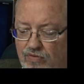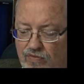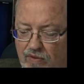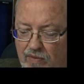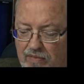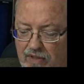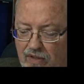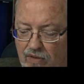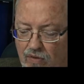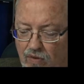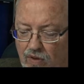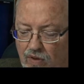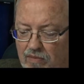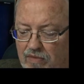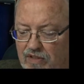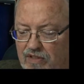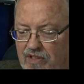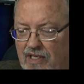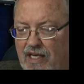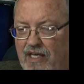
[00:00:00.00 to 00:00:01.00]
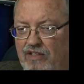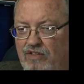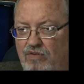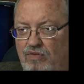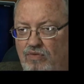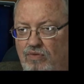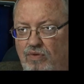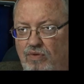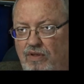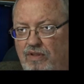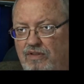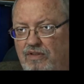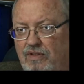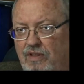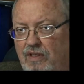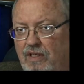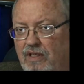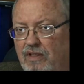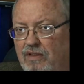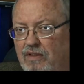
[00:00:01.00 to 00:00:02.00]
from enormous asteroids
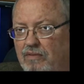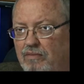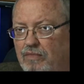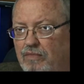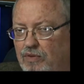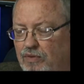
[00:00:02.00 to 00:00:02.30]
that hit the